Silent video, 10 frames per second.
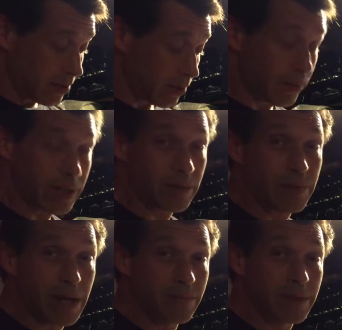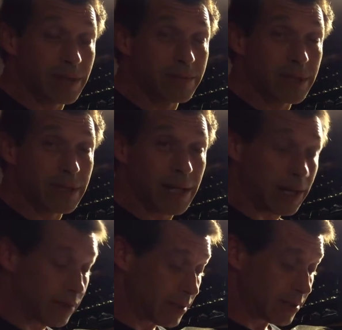So where the problem comes in
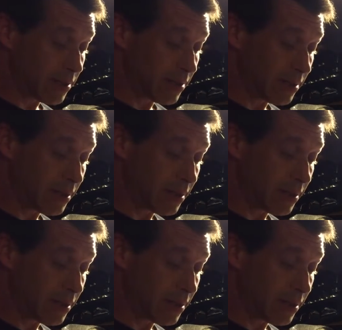now is,